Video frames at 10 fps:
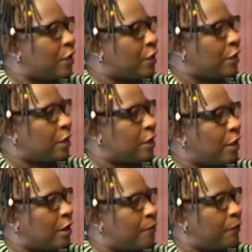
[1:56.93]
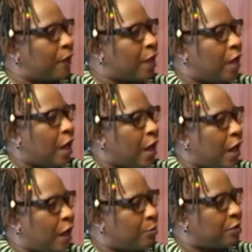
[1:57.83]
really are
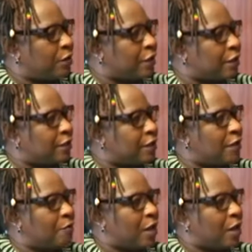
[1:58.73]
happy that